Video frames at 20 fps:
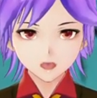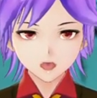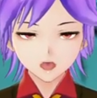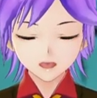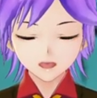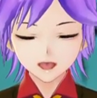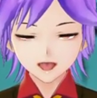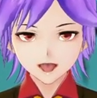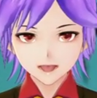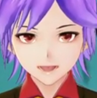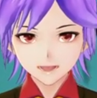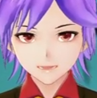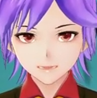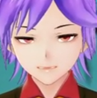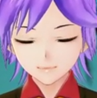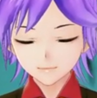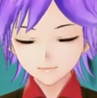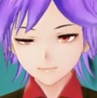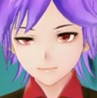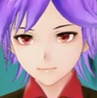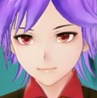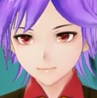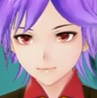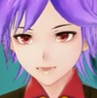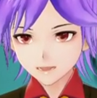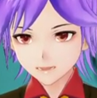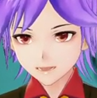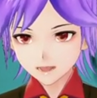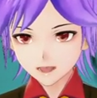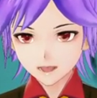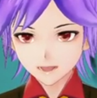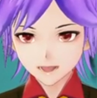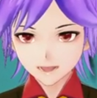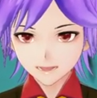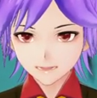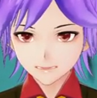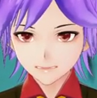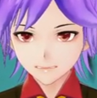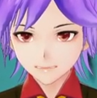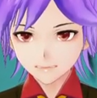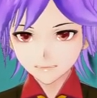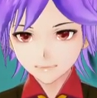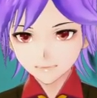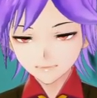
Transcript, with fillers: about three minutes